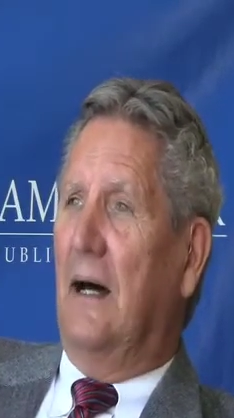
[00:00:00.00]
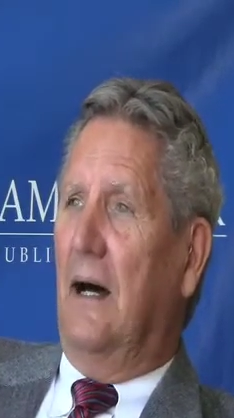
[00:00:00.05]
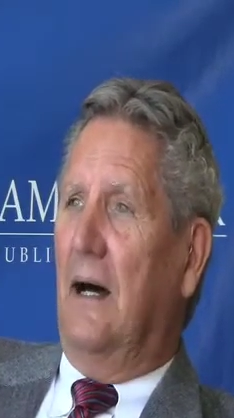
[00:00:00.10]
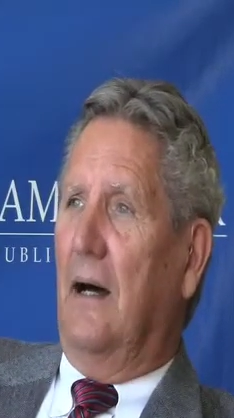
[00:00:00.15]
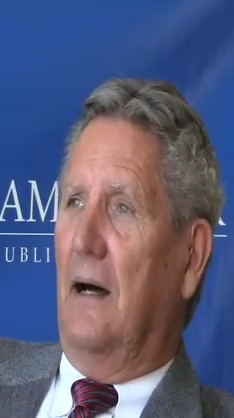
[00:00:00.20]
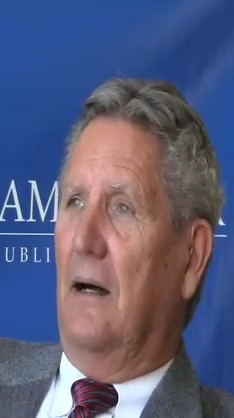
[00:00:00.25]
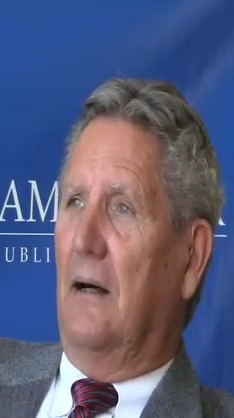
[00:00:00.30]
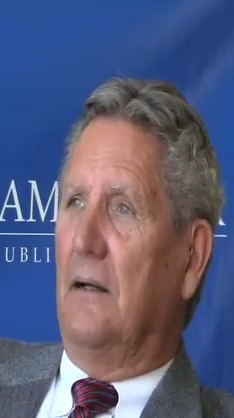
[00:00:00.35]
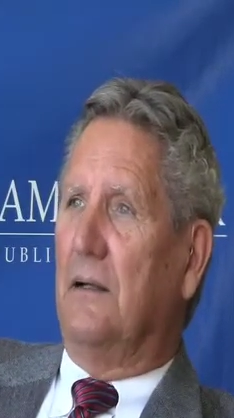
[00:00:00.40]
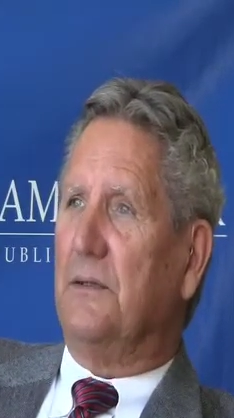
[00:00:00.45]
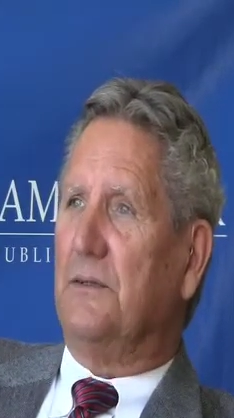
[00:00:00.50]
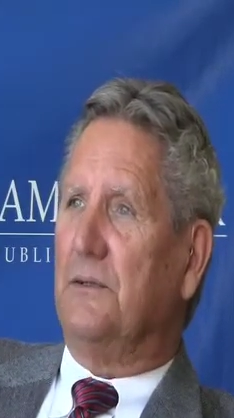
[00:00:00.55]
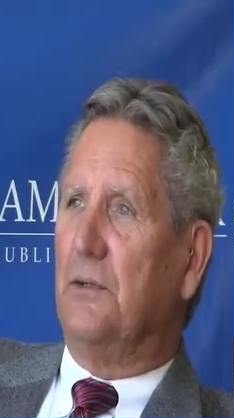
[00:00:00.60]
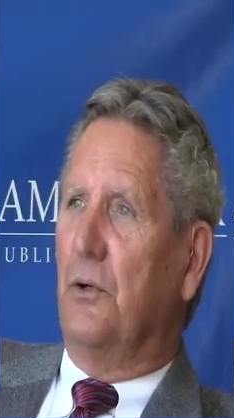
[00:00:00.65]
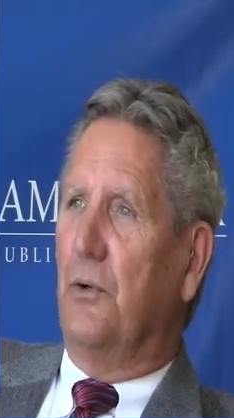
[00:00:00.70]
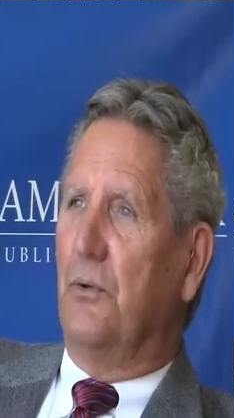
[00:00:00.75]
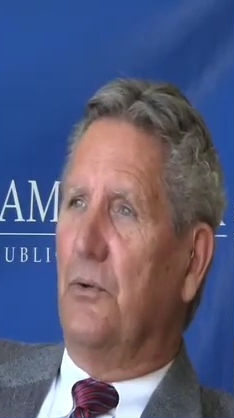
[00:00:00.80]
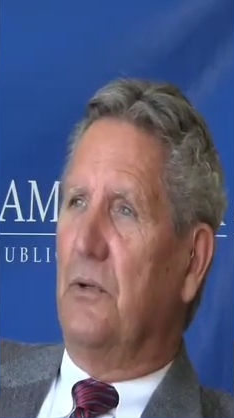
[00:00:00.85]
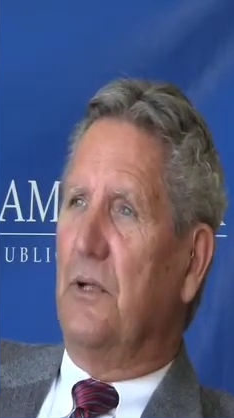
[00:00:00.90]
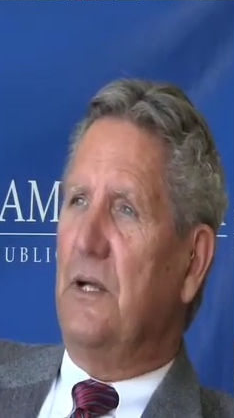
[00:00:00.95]
Uh,
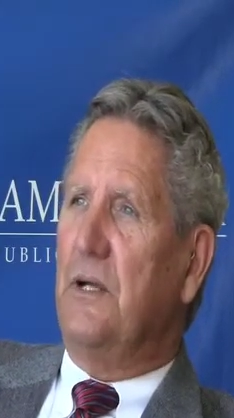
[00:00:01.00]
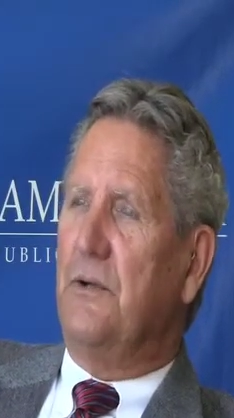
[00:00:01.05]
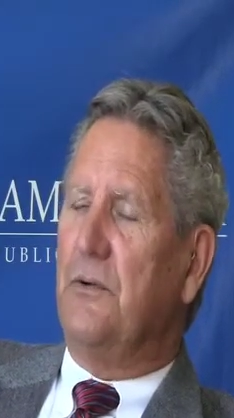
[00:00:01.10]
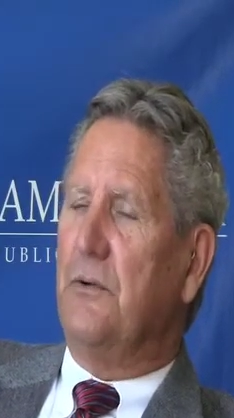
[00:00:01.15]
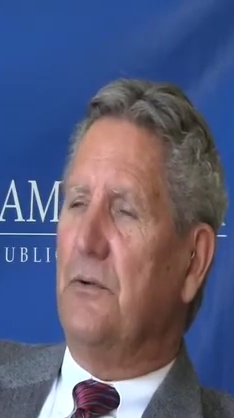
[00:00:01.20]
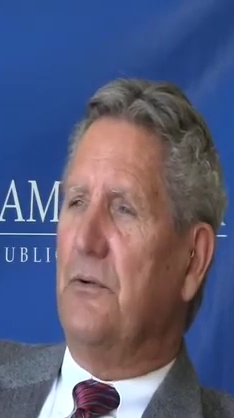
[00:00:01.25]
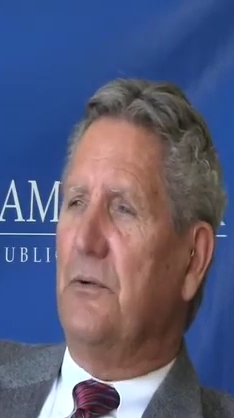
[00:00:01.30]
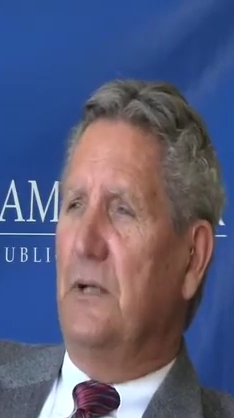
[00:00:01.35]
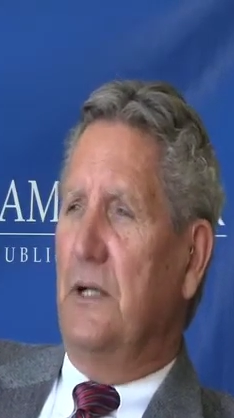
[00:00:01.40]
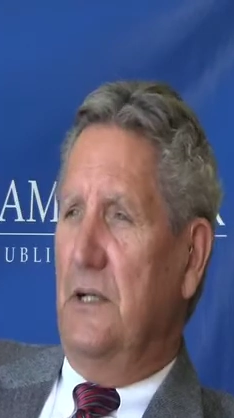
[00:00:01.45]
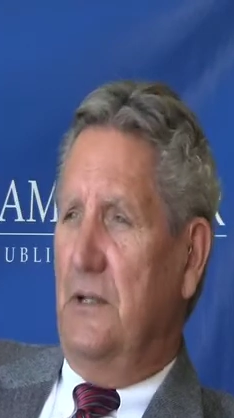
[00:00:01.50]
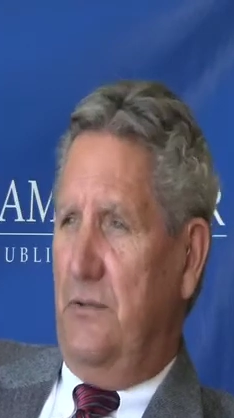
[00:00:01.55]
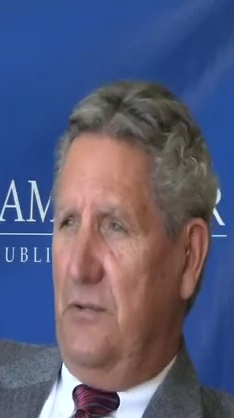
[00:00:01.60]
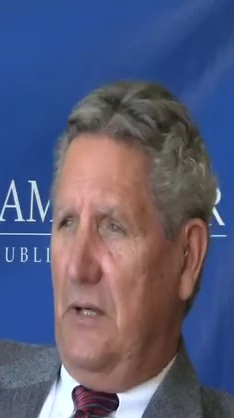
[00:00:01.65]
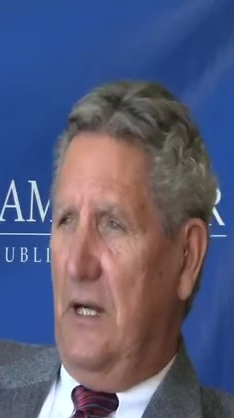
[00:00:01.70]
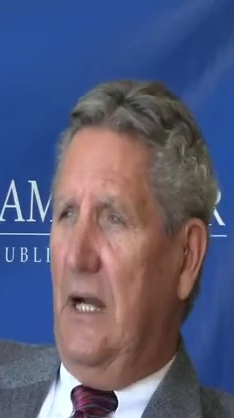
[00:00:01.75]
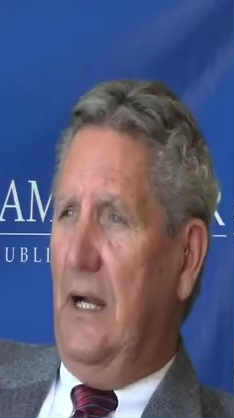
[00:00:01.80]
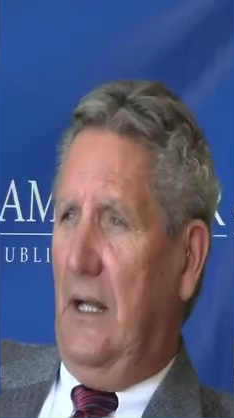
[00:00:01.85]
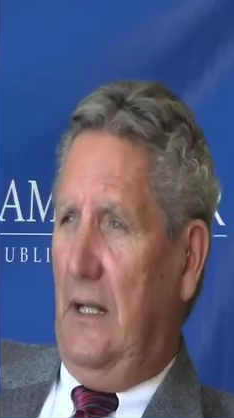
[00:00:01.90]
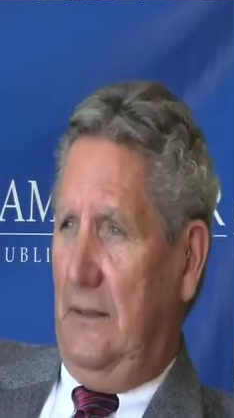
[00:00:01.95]
so teachers need
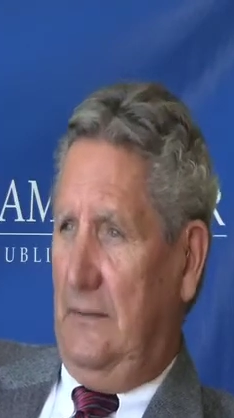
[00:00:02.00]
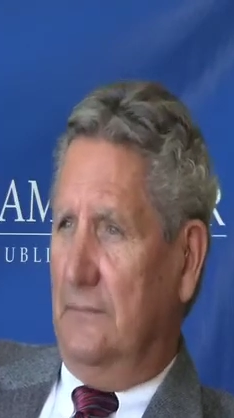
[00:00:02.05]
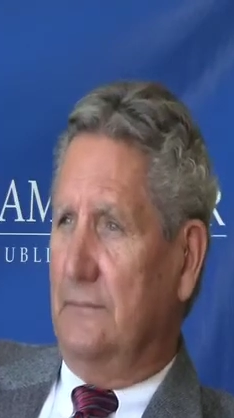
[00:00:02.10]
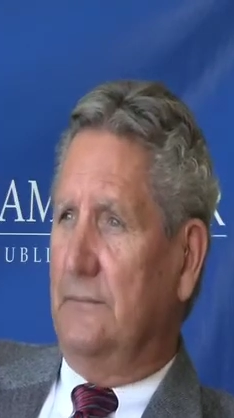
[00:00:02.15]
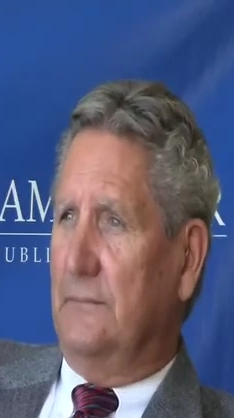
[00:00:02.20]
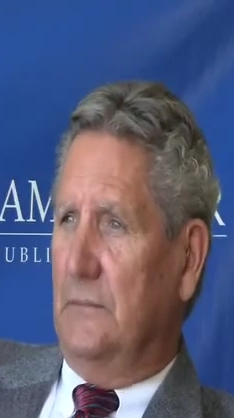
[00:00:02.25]
training